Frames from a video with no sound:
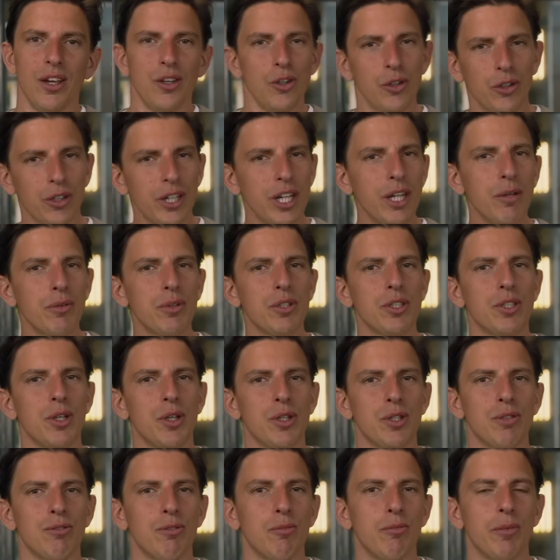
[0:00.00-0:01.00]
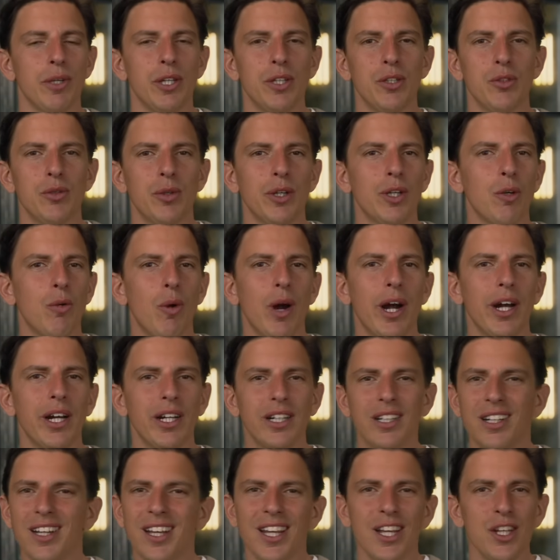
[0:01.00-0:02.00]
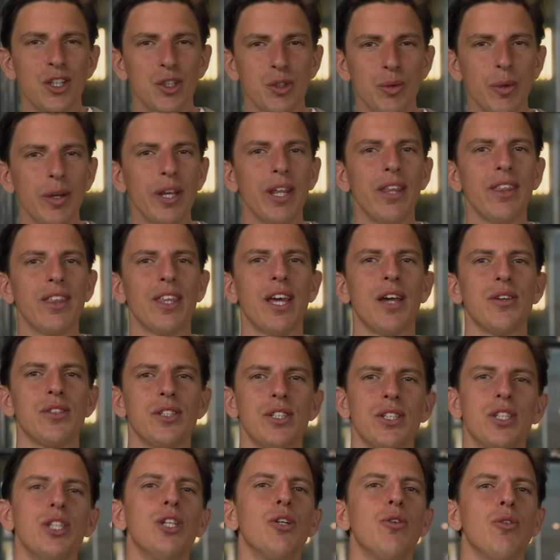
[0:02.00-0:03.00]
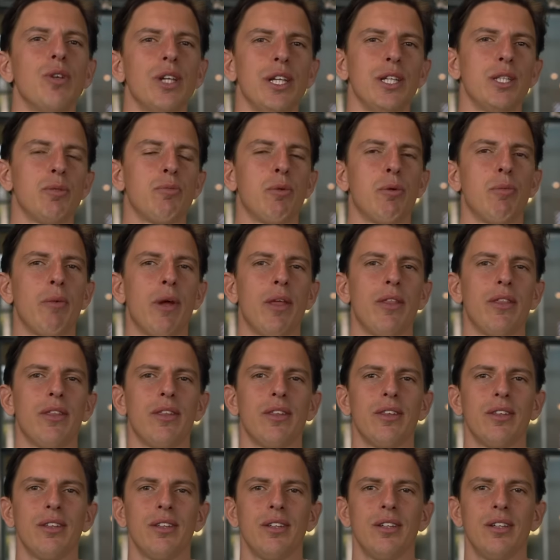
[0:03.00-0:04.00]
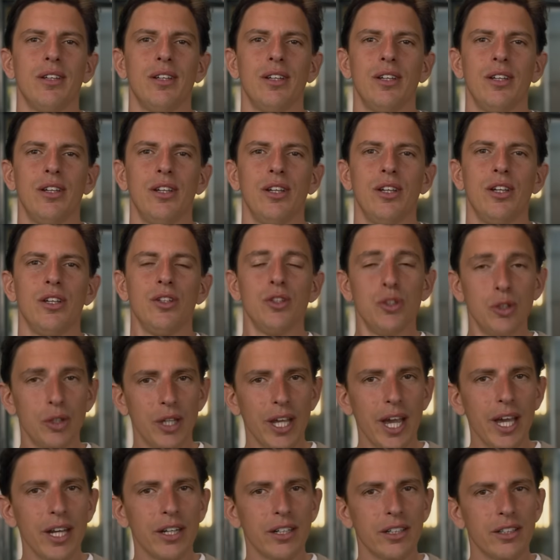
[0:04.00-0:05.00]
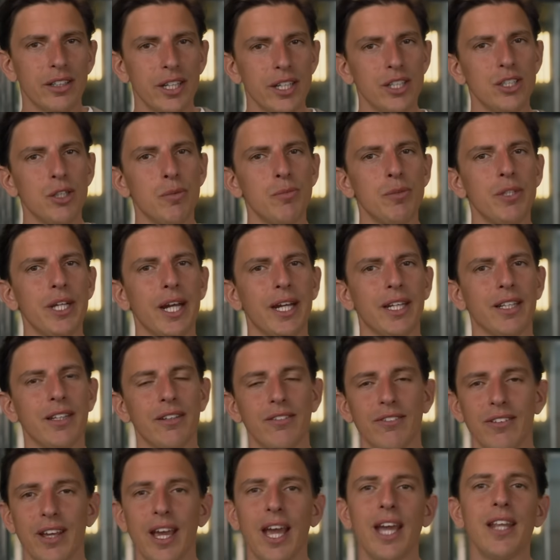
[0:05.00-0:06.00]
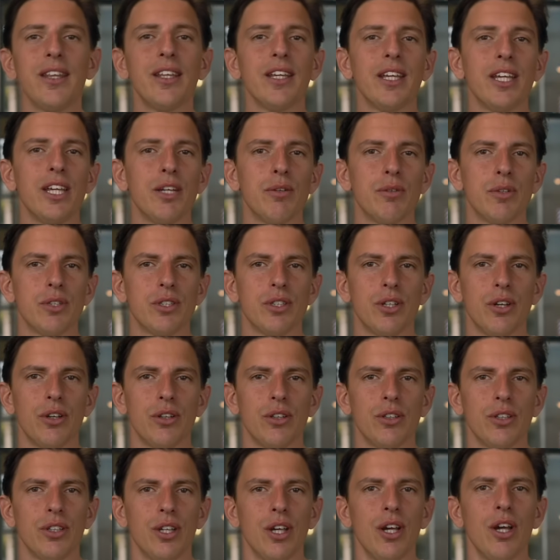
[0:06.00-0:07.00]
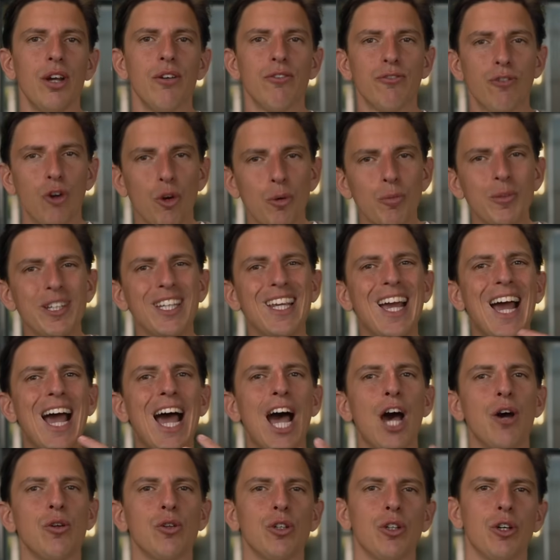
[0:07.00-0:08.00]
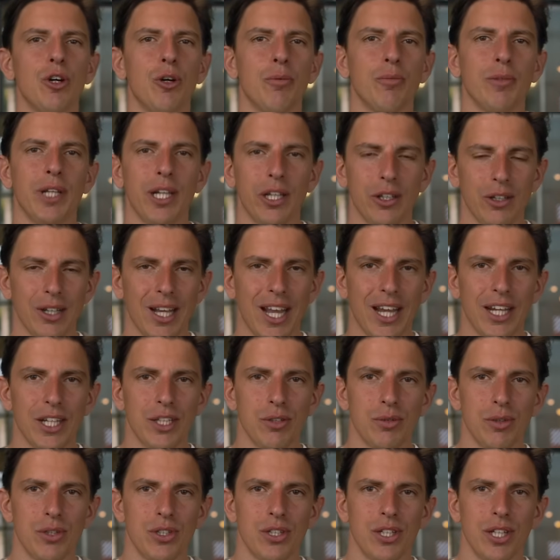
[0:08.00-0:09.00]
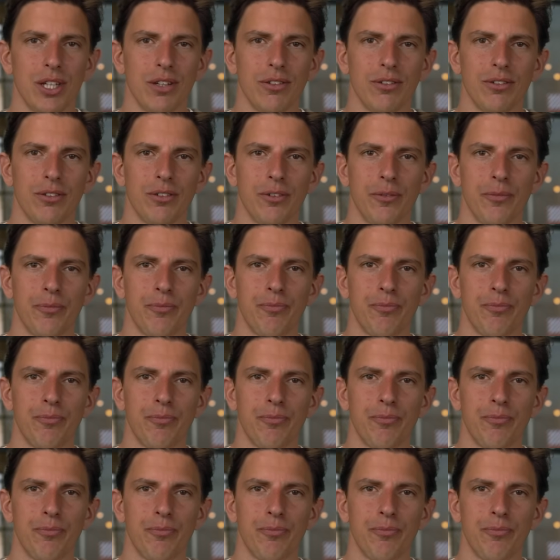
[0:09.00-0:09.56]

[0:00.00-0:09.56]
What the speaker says: Your key results would be to acquire 20,000 new leads per month. Together, this objective and the key result form the outcome that you'd like to achieve.